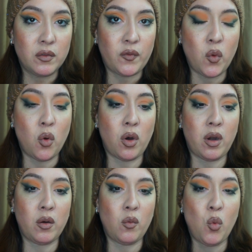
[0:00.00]

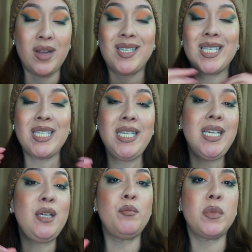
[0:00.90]
for what
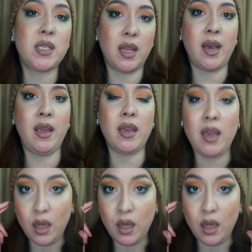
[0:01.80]
seems like